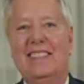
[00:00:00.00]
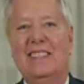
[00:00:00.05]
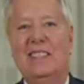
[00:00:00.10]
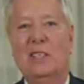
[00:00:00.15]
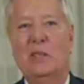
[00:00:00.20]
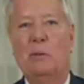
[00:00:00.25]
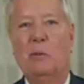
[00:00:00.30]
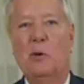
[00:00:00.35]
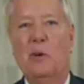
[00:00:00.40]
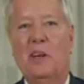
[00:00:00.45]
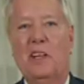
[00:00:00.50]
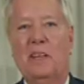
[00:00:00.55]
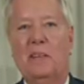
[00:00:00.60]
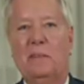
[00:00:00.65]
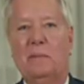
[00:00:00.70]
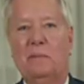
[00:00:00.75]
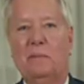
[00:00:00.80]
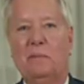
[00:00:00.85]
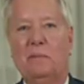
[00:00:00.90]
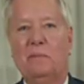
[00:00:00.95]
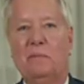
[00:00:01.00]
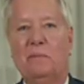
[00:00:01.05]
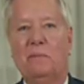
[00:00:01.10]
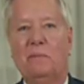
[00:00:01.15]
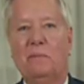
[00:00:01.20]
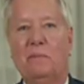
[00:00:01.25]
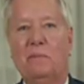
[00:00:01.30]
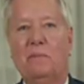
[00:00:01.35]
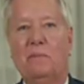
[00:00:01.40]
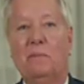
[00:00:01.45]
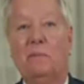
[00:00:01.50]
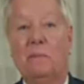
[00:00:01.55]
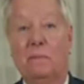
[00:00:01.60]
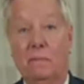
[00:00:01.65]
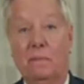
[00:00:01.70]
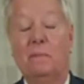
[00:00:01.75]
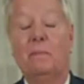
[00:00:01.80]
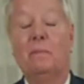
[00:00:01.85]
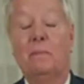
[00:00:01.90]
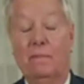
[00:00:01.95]
Secretary Blinken
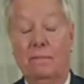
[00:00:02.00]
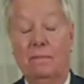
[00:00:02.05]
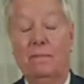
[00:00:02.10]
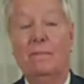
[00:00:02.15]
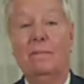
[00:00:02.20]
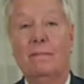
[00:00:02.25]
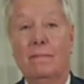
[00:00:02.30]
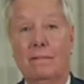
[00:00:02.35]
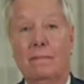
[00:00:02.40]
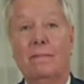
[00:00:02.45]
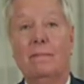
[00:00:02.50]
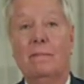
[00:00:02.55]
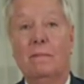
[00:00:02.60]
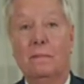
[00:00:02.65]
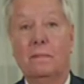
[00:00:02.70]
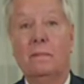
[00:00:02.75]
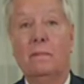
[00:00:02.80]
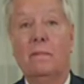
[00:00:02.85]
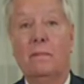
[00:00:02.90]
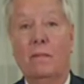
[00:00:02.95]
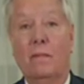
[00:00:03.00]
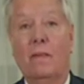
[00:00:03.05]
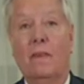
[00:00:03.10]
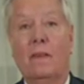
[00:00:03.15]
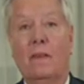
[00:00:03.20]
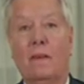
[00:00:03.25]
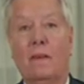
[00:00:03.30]
said about the war, and